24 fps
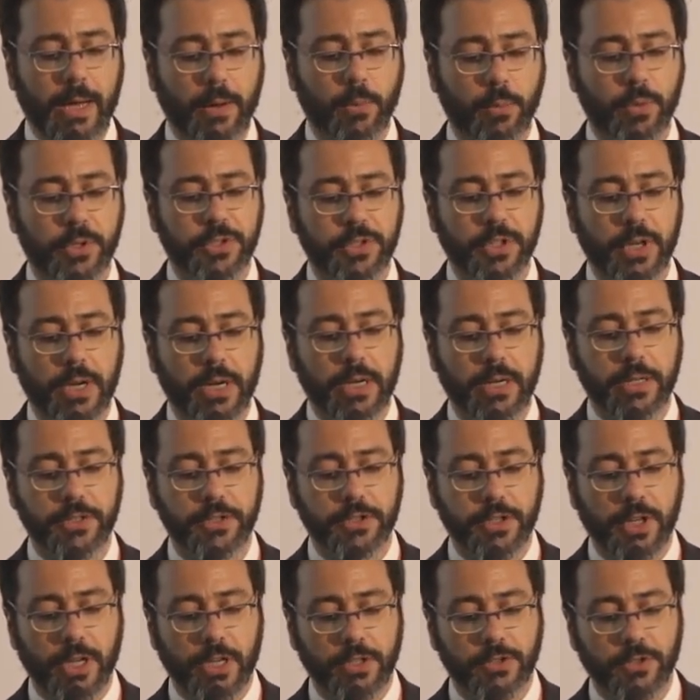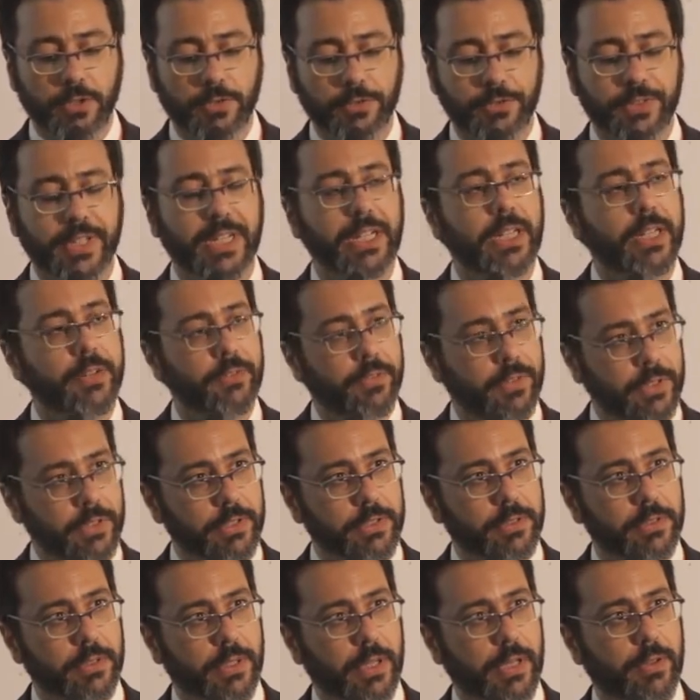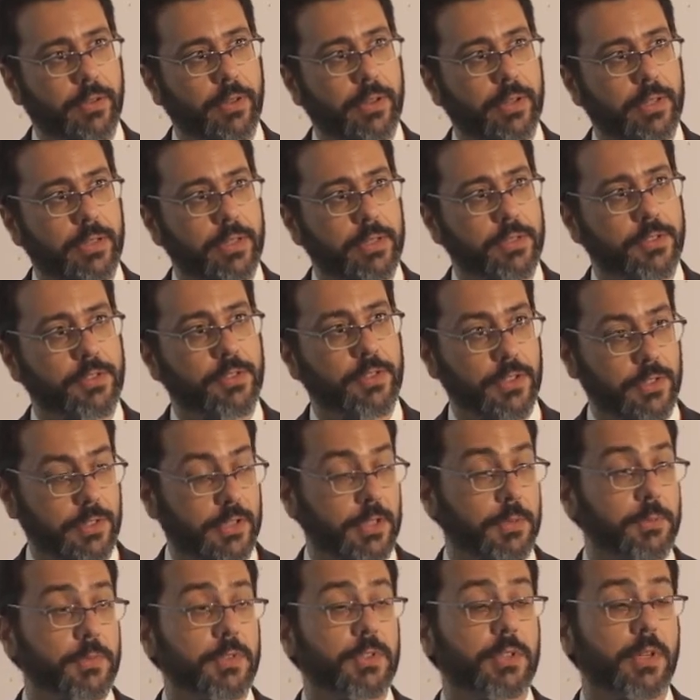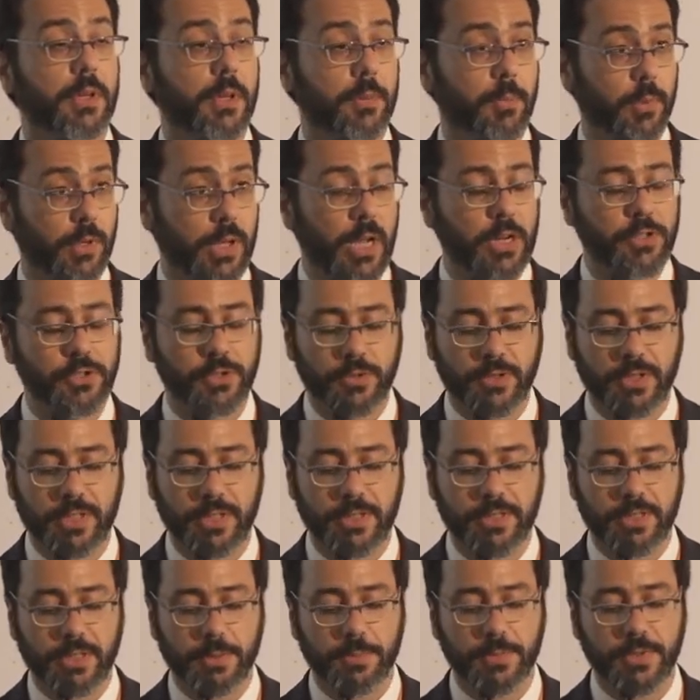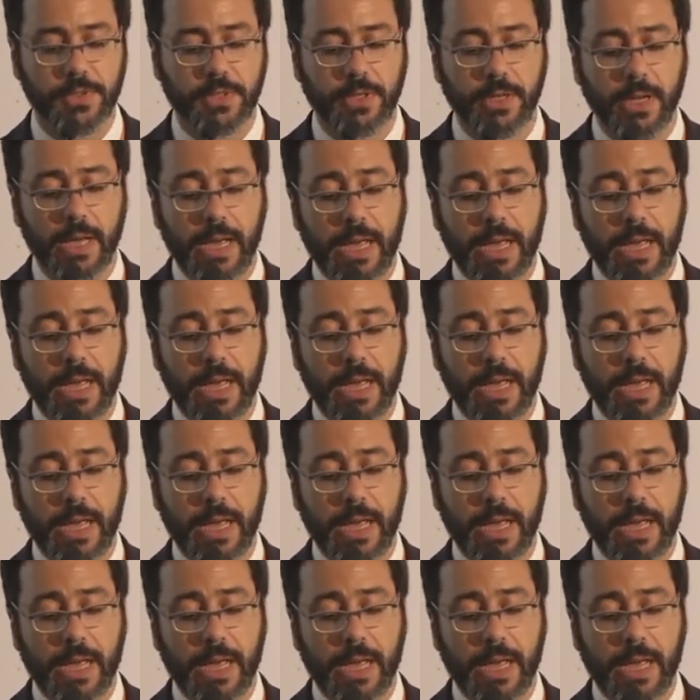which are in charge of delivering systems, production systems,